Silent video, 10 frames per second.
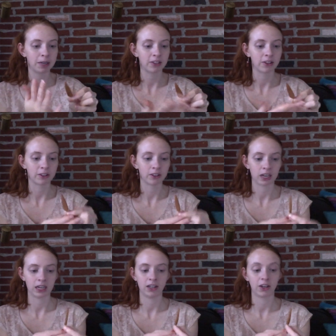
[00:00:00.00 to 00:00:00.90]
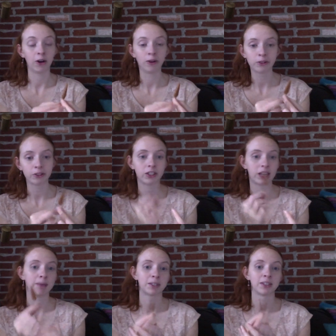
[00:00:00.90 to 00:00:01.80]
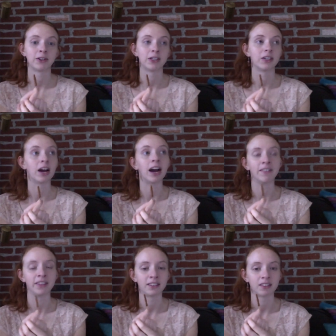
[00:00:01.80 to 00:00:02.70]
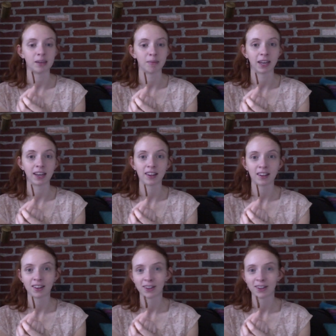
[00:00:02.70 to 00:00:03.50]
but it's also kind of cone shaped, so it'll have the same like